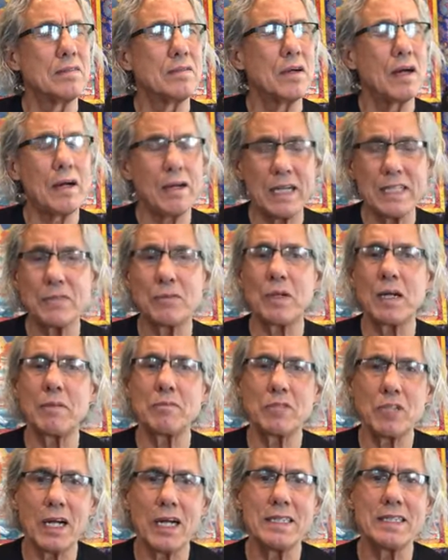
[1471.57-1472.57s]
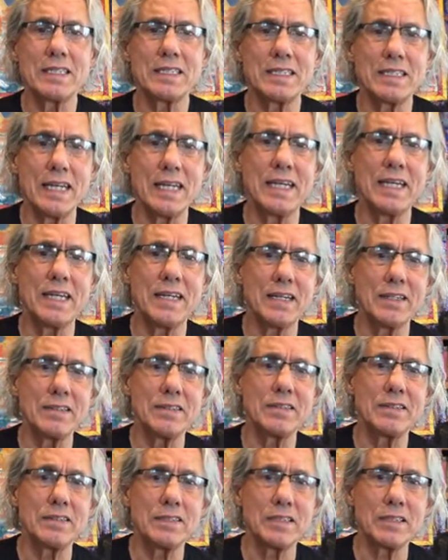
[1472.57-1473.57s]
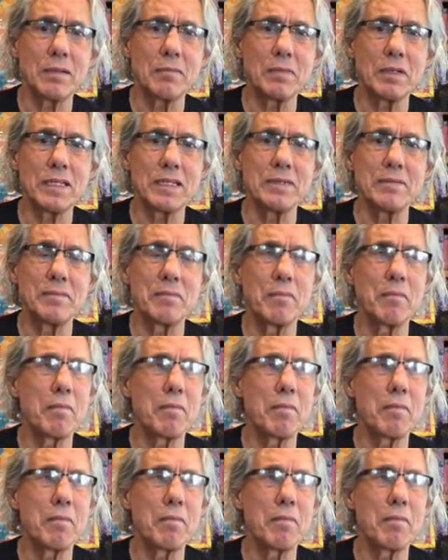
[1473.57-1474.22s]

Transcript: I guess what I'm trying to say here, stumbling,